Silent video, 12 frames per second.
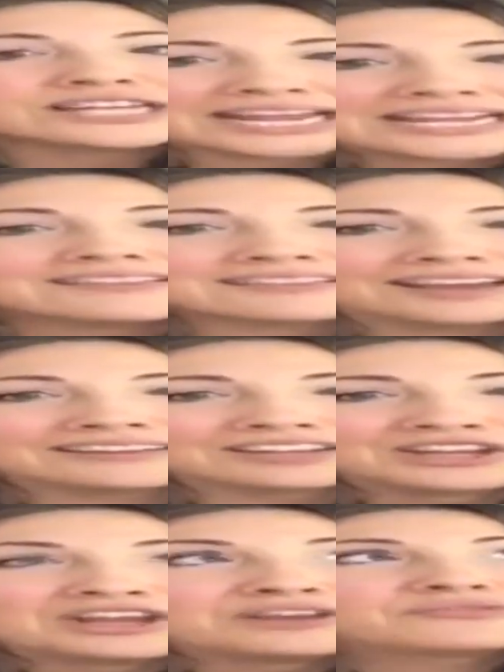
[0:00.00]
eat that
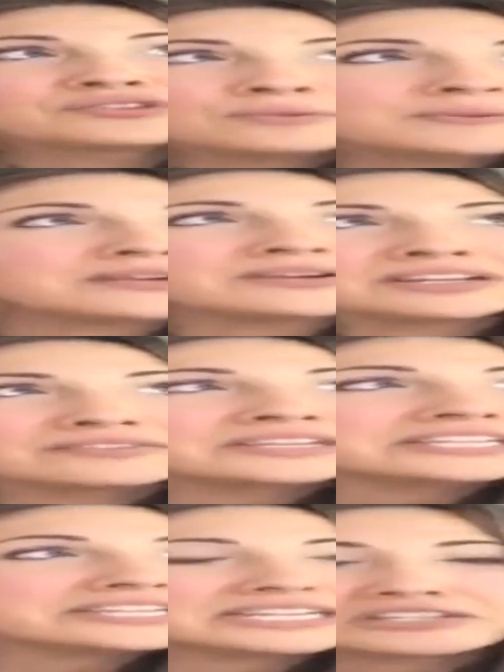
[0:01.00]
for a period of a
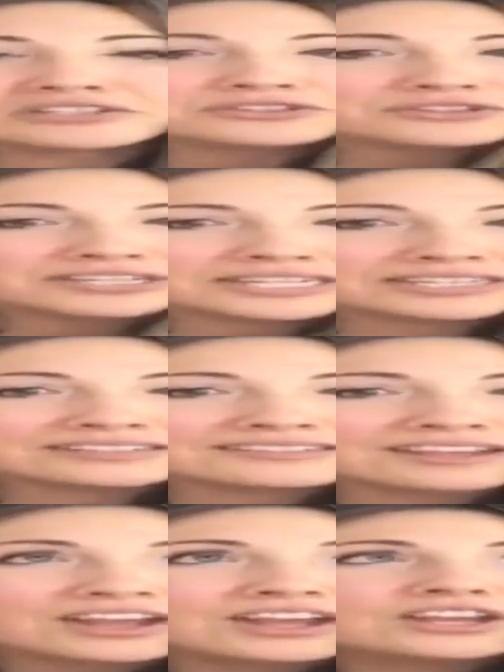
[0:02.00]
year to 2 years,
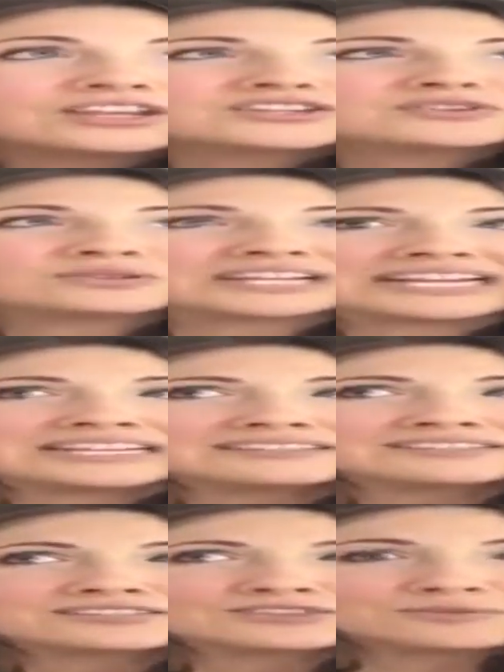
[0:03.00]
you'll eat
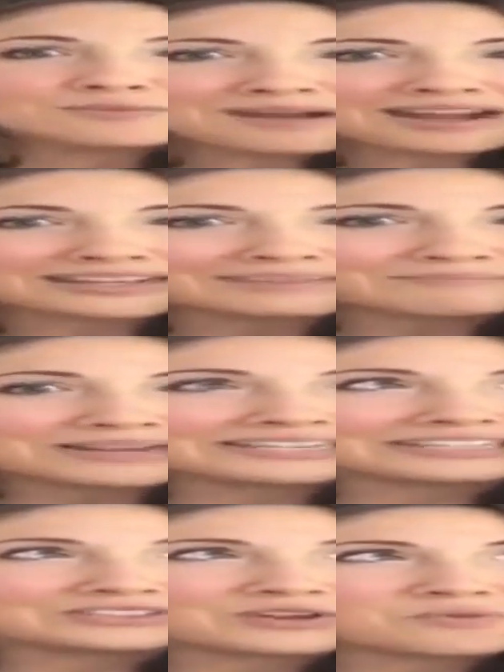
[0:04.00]
supermarket
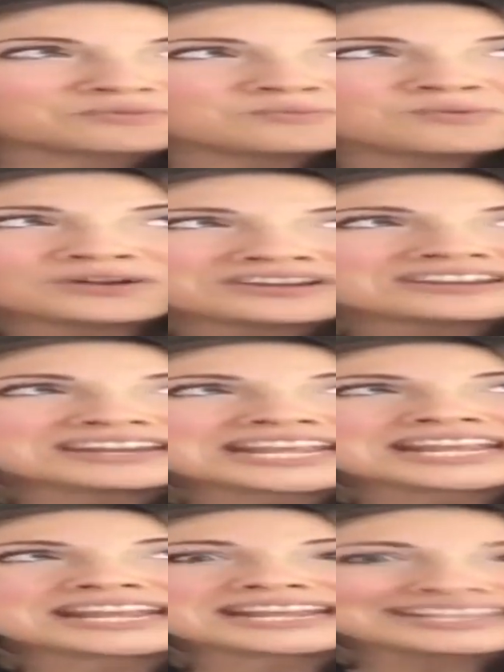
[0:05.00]
meat and go, what
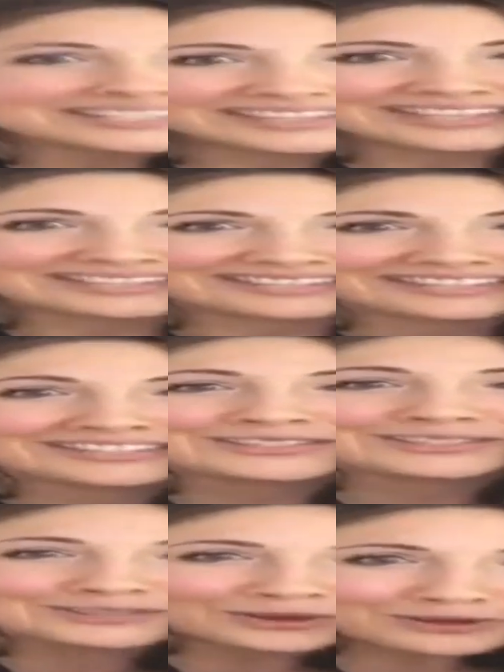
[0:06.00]
is this? It's
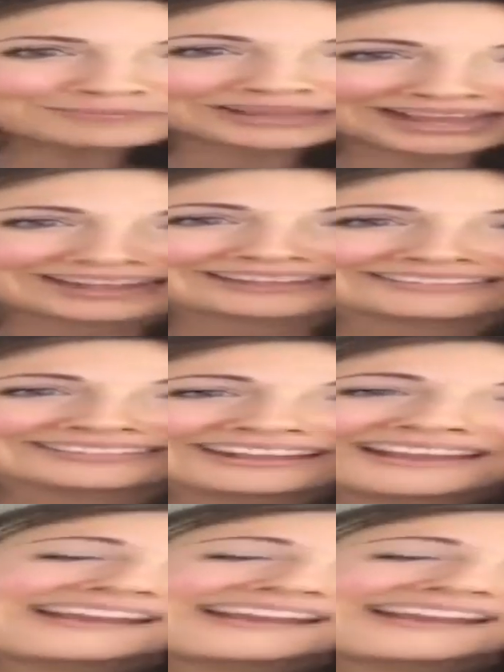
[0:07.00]
so bland.